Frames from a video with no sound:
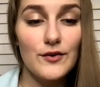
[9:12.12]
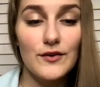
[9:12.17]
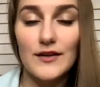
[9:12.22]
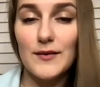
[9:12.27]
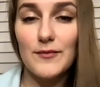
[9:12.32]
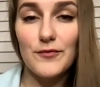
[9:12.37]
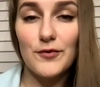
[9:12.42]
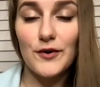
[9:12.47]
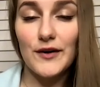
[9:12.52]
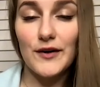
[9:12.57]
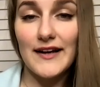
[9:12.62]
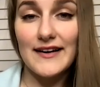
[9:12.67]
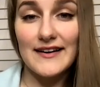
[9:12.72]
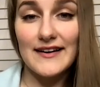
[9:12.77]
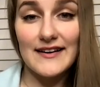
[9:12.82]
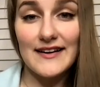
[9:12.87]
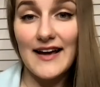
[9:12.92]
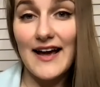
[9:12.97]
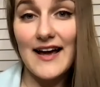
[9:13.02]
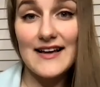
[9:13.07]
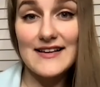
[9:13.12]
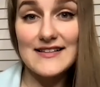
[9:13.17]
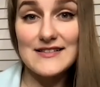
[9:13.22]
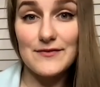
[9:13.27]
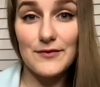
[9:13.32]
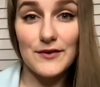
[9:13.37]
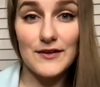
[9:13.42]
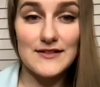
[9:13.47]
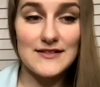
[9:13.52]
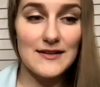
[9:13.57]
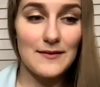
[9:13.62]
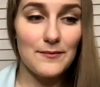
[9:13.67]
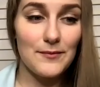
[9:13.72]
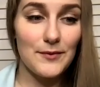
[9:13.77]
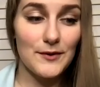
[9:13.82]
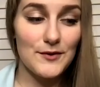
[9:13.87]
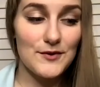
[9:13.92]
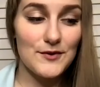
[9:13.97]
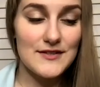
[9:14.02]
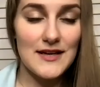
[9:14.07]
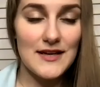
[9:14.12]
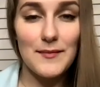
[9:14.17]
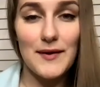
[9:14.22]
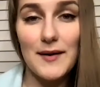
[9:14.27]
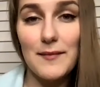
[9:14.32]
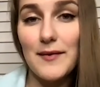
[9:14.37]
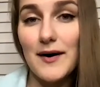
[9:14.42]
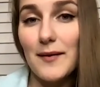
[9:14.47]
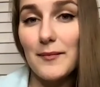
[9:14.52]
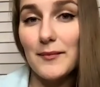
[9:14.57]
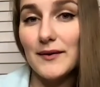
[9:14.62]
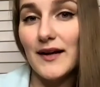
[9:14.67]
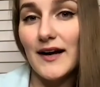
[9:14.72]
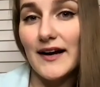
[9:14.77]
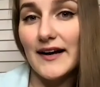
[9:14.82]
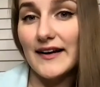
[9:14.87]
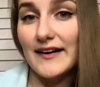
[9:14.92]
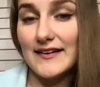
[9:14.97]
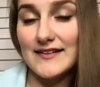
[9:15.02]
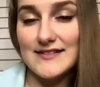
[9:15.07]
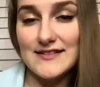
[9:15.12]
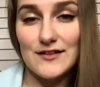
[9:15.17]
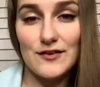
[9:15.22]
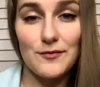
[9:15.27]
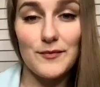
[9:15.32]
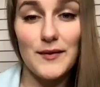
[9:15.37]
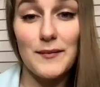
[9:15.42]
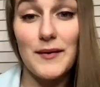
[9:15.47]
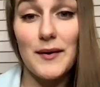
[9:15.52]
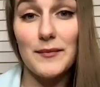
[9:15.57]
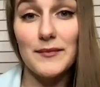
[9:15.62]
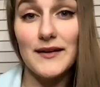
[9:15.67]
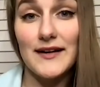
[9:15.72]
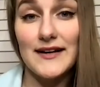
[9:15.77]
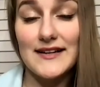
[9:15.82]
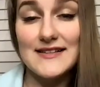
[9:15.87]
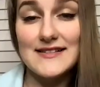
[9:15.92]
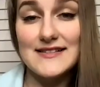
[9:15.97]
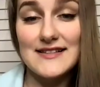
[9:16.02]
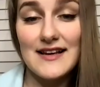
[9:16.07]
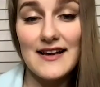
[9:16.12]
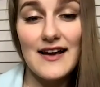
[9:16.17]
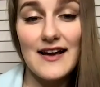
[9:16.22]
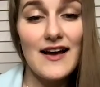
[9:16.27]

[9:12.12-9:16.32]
keep forgetting s, for example, you say my mom like instead of my mom likes.